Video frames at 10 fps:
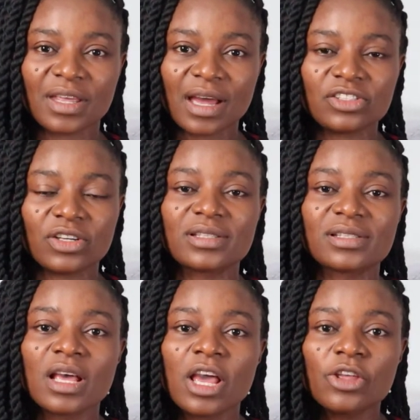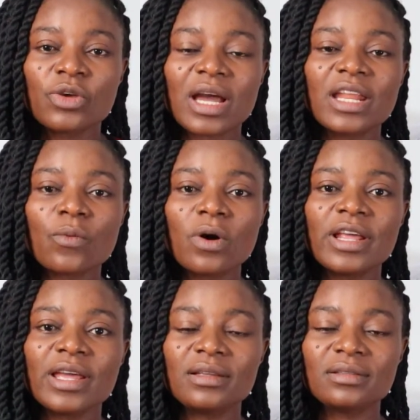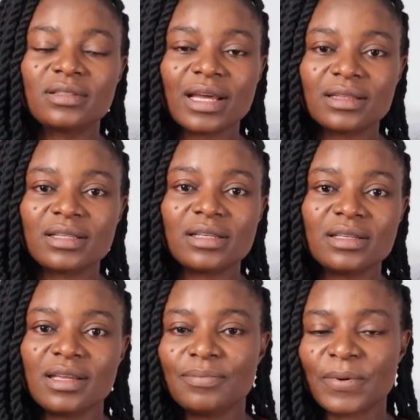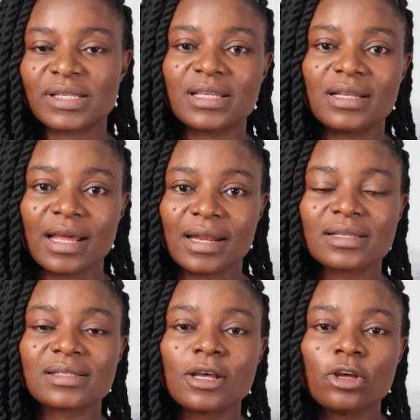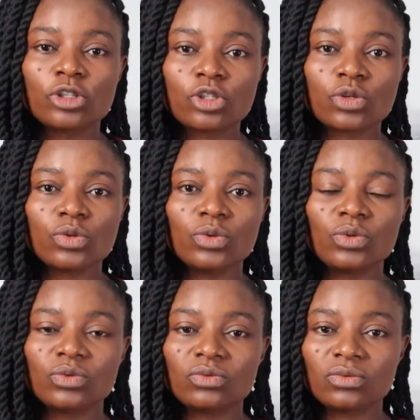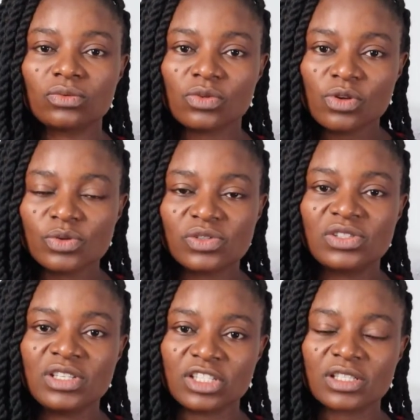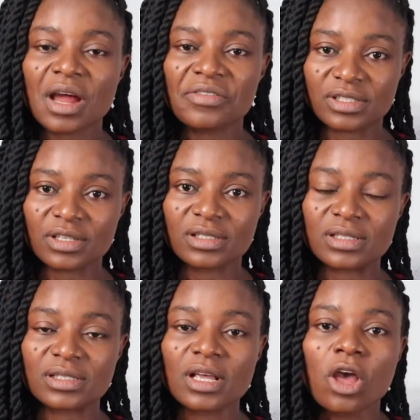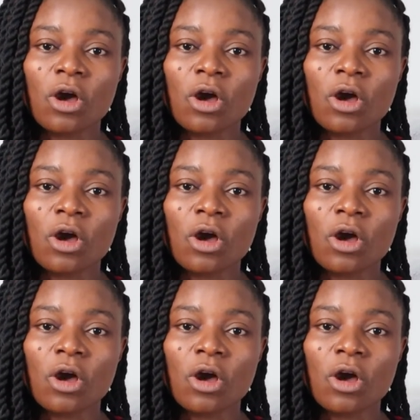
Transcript: gadgets, you can equally get the in-person learners to use digital resources.